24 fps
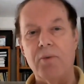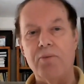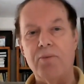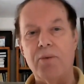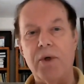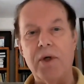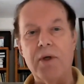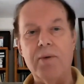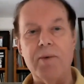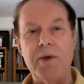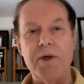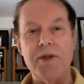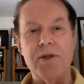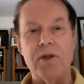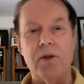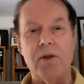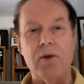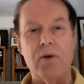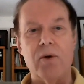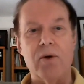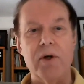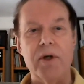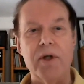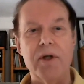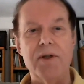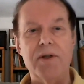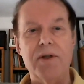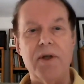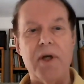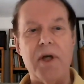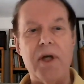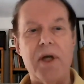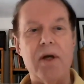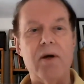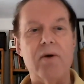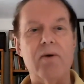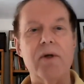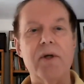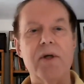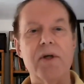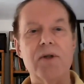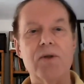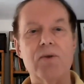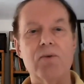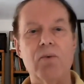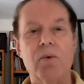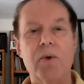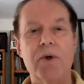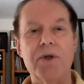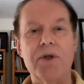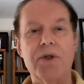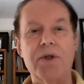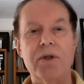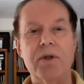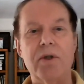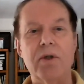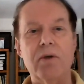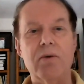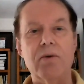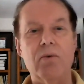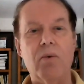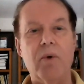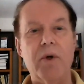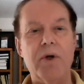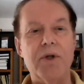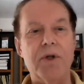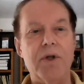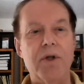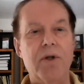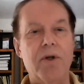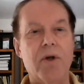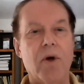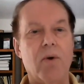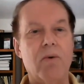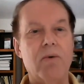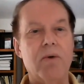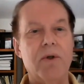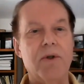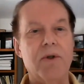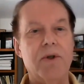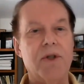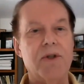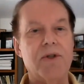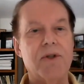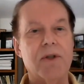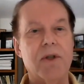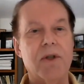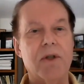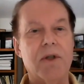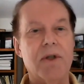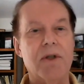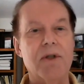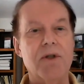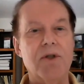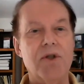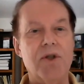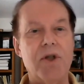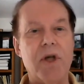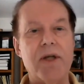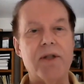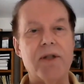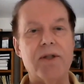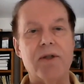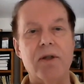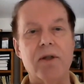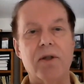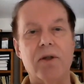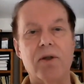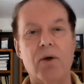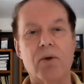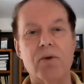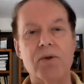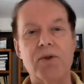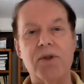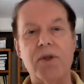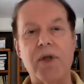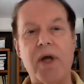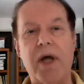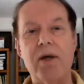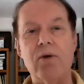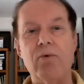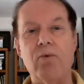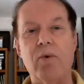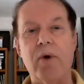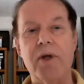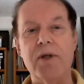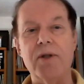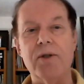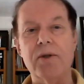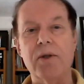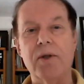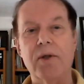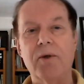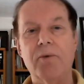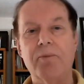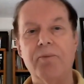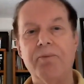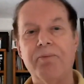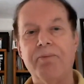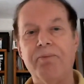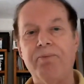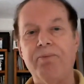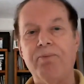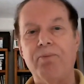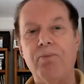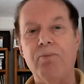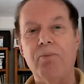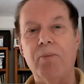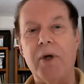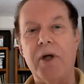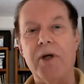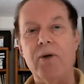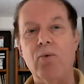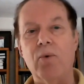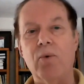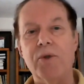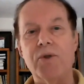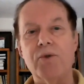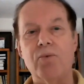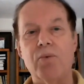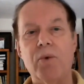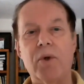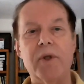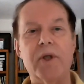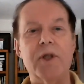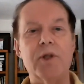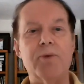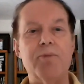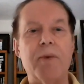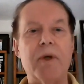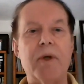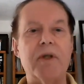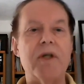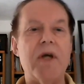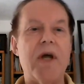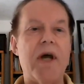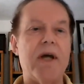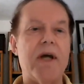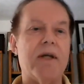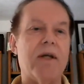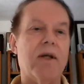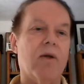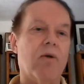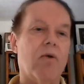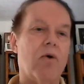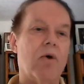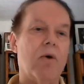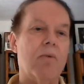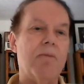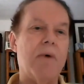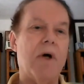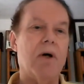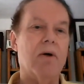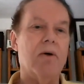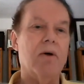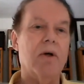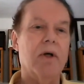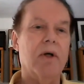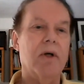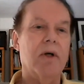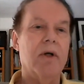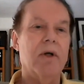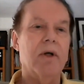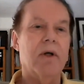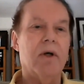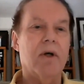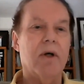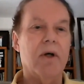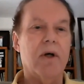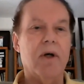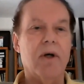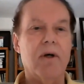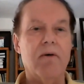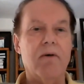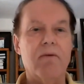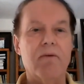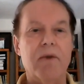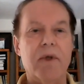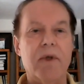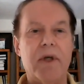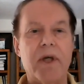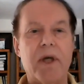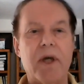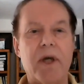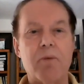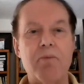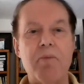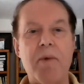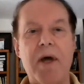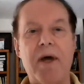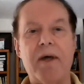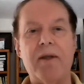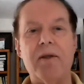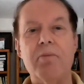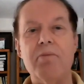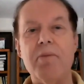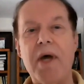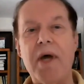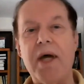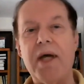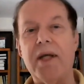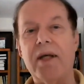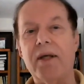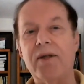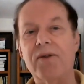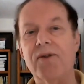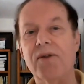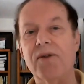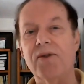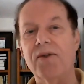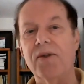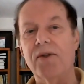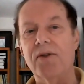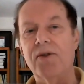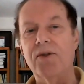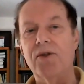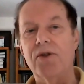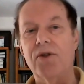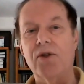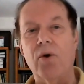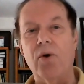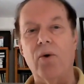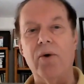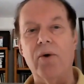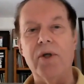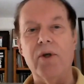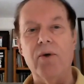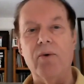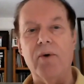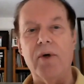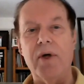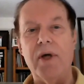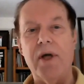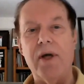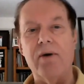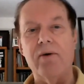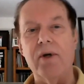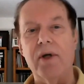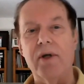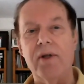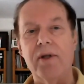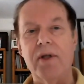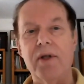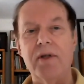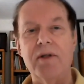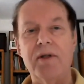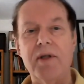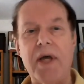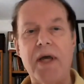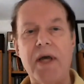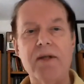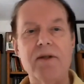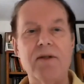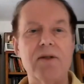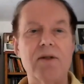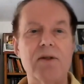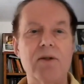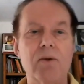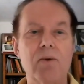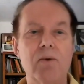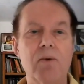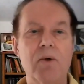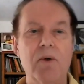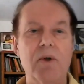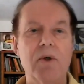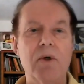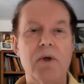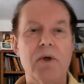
pretty much alerted to areas which don't just congest and go sideways. But what's really spectacular about the Khit mathematics is it's showing you an area that tends to